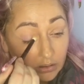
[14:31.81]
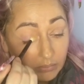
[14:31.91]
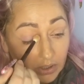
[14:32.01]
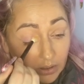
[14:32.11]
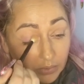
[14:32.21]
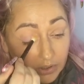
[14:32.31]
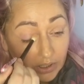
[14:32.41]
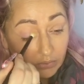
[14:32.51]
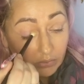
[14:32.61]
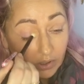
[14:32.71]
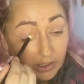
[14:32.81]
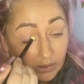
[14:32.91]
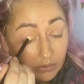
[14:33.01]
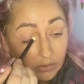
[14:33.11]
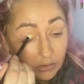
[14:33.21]
but you want to get right
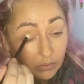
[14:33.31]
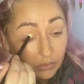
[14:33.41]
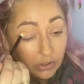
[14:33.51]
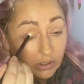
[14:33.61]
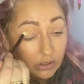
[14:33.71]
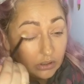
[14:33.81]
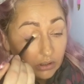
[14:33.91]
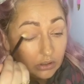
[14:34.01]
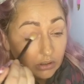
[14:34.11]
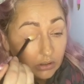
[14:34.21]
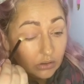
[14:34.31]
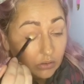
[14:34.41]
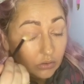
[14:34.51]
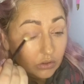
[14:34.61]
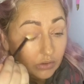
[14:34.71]
into the corner,
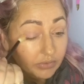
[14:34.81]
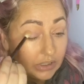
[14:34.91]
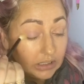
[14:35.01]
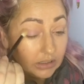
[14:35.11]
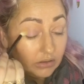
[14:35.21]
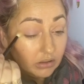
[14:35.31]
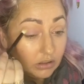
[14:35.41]
all over the lid,